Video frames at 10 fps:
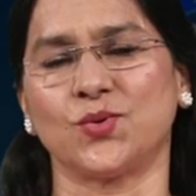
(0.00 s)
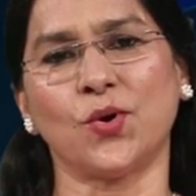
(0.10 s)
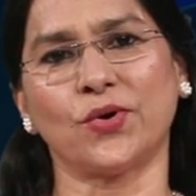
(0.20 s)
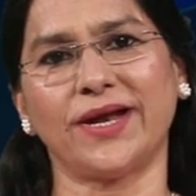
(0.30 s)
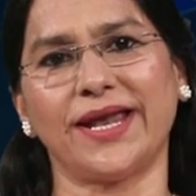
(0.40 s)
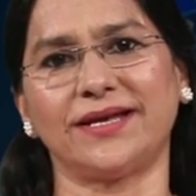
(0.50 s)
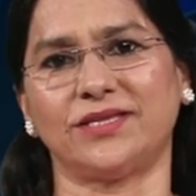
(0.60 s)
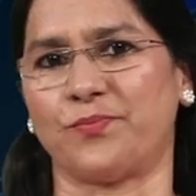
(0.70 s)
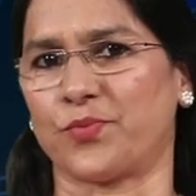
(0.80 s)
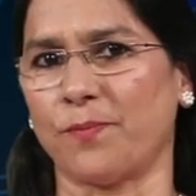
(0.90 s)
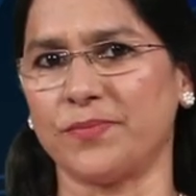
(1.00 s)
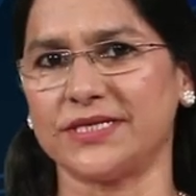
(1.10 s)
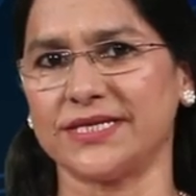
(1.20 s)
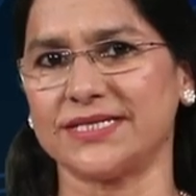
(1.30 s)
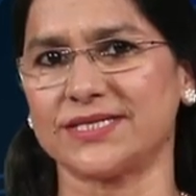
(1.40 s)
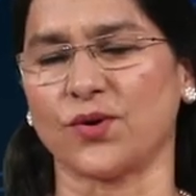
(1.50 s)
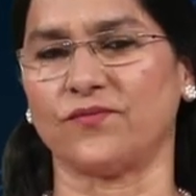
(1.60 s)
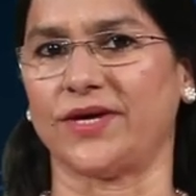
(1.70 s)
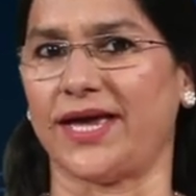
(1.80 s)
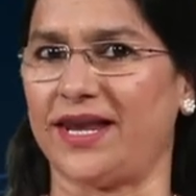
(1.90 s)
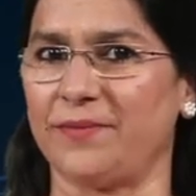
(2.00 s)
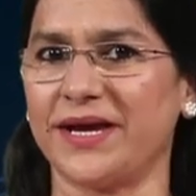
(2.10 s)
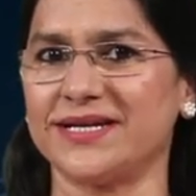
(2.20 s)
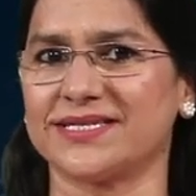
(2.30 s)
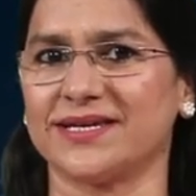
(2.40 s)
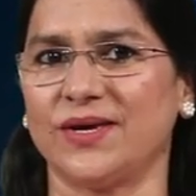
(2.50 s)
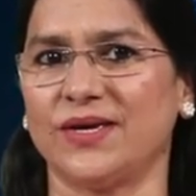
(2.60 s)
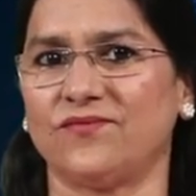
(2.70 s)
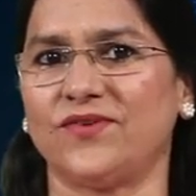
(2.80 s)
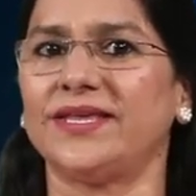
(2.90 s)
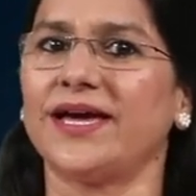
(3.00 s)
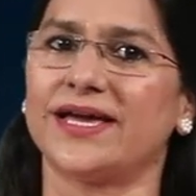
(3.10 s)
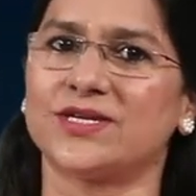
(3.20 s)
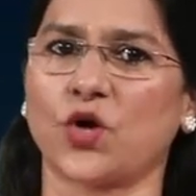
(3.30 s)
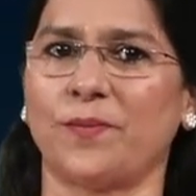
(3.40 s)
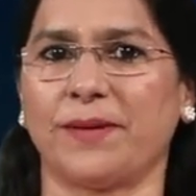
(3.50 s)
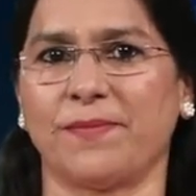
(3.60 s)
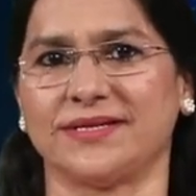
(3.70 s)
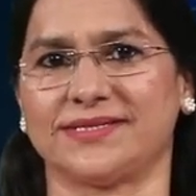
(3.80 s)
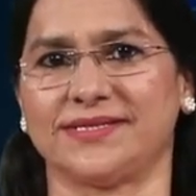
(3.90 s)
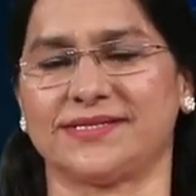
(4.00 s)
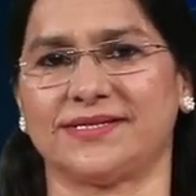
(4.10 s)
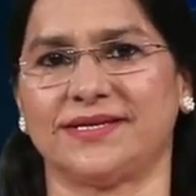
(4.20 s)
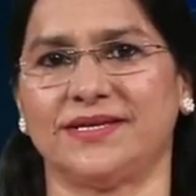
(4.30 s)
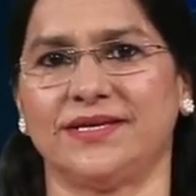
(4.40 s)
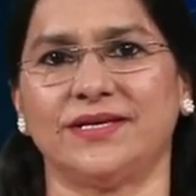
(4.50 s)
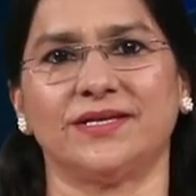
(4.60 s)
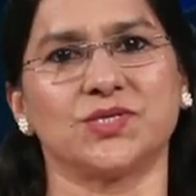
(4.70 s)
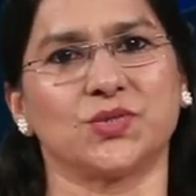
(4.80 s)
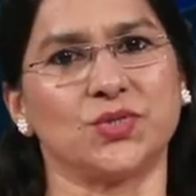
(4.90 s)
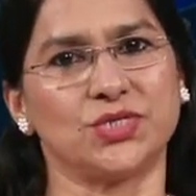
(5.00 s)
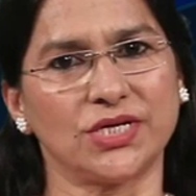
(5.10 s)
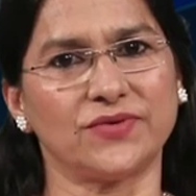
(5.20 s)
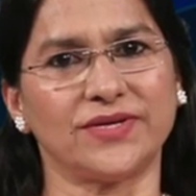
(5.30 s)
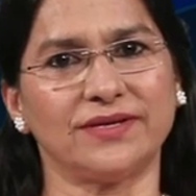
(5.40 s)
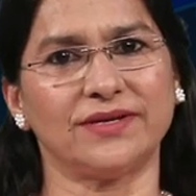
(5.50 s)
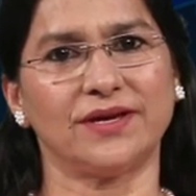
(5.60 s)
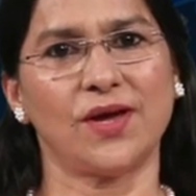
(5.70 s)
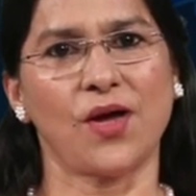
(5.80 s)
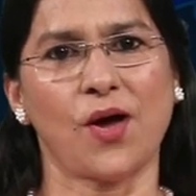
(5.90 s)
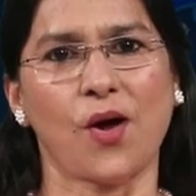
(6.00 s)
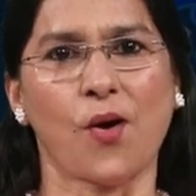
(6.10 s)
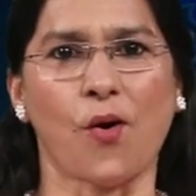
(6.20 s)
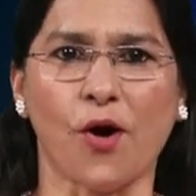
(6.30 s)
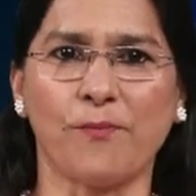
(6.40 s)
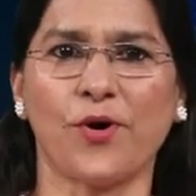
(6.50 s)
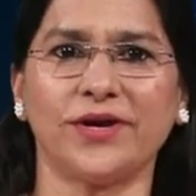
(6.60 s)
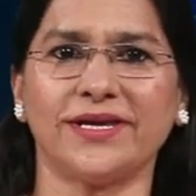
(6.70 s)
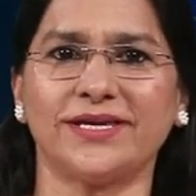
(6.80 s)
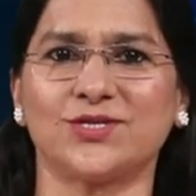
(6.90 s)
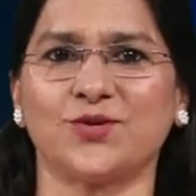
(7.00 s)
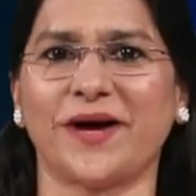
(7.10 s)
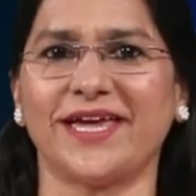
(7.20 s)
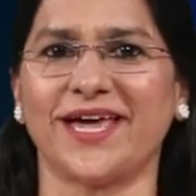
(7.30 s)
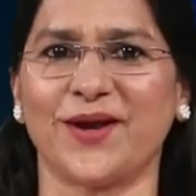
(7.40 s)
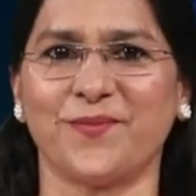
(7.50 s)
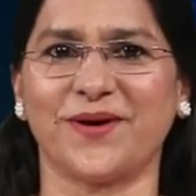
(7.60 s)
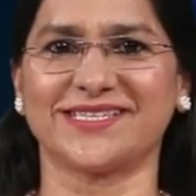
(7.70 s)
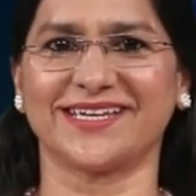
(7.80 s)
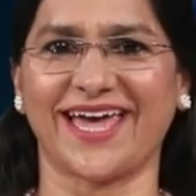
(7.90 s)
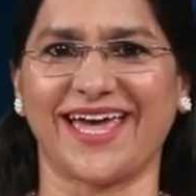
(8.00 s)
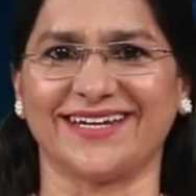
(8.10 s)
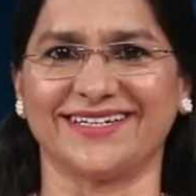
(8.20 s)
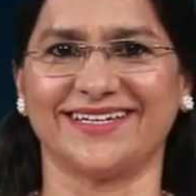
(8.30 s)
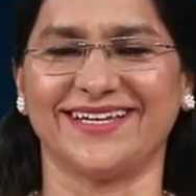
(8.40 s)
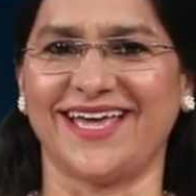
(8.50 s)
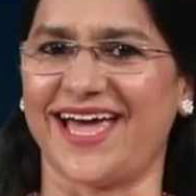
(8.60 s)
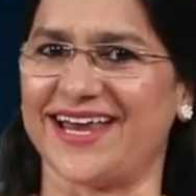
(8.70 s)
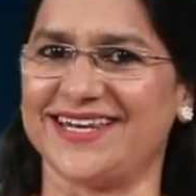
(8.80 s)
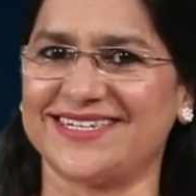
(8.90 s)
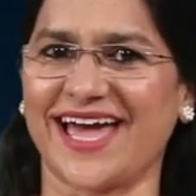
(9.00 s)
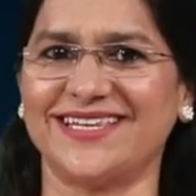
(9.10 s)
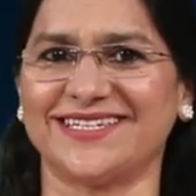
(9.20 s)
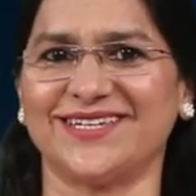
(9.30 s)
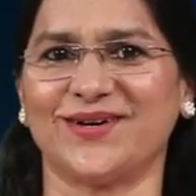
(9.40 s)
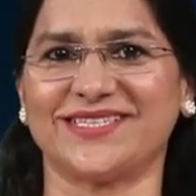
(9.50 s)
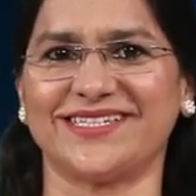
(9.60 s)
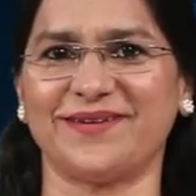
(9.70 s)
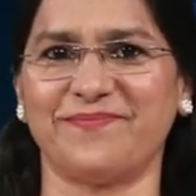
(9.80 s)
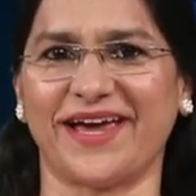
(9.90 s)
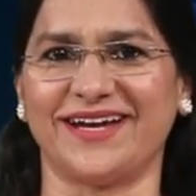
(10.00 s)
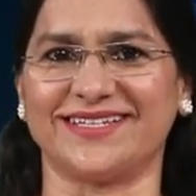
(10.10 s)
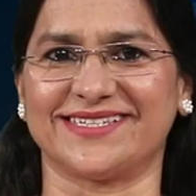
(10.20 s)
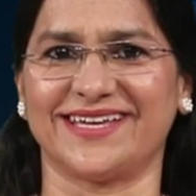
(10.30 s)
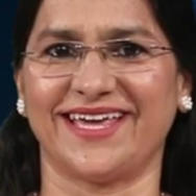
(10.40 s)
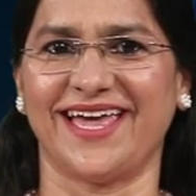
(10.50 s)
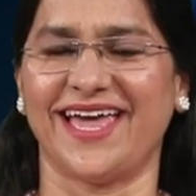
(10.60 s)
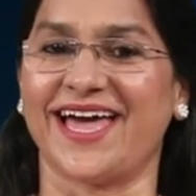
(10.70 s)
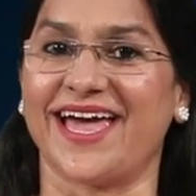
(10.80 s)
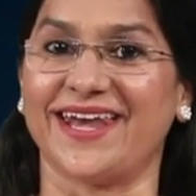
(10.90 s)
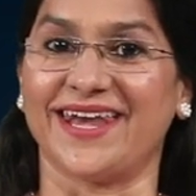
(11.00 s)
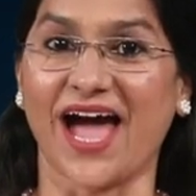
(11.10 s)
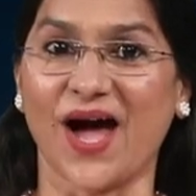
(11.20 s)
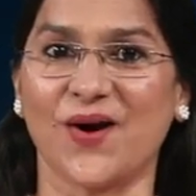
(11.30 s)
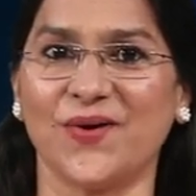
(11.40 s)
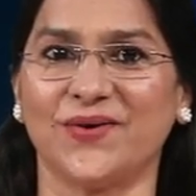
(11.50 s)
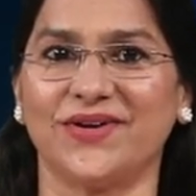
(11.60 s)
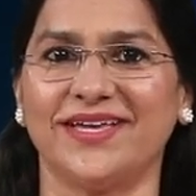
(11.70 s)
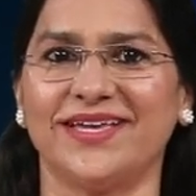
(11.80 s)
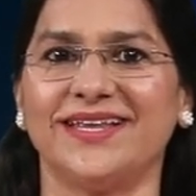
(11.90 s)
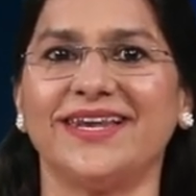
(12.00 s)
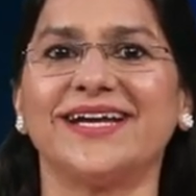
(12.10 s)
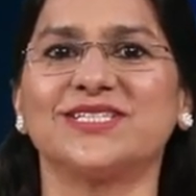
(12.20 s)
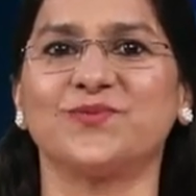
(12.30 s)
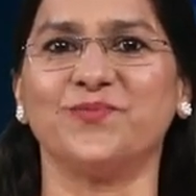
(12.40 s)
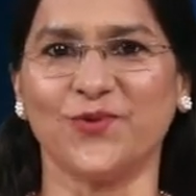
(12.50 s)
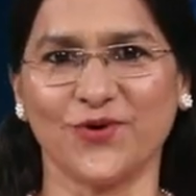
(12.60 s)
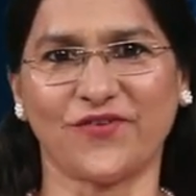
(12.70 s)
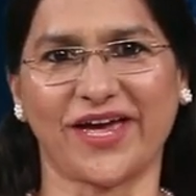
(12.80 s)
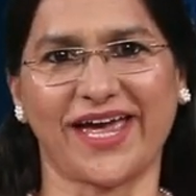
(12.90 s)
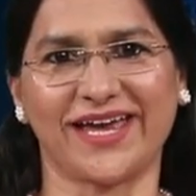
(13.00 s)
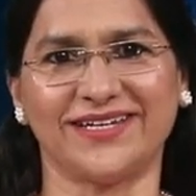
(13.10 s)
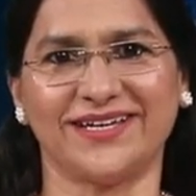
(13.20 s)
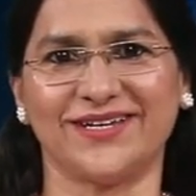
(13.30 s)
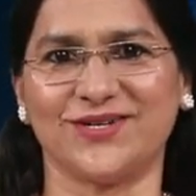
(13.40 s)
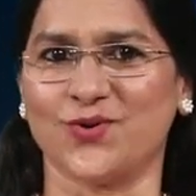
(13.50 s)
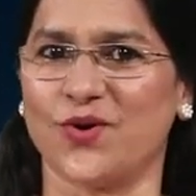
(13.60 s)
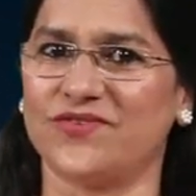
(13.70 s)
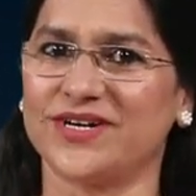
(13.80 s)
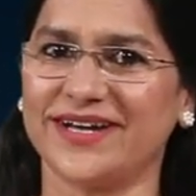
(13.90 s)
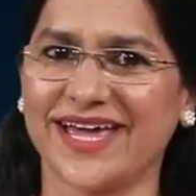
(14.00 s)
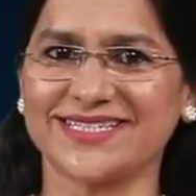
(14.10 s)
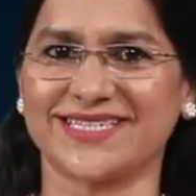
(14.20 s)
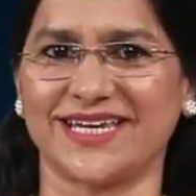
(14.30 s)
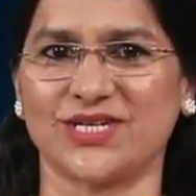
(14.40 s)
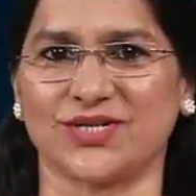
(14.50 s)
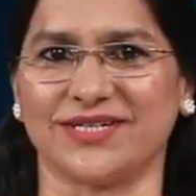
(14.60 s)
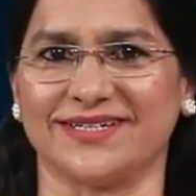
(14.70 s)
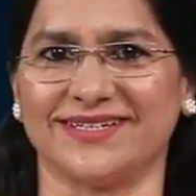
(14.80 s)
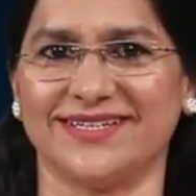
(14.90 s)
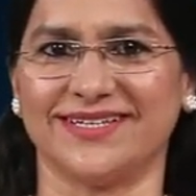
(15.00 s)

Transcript: correlate the properties of the elements with their atomic masses. So children, hop on into my yellow bus again and tighten your seat belts. And now, let's move ahead to our next station,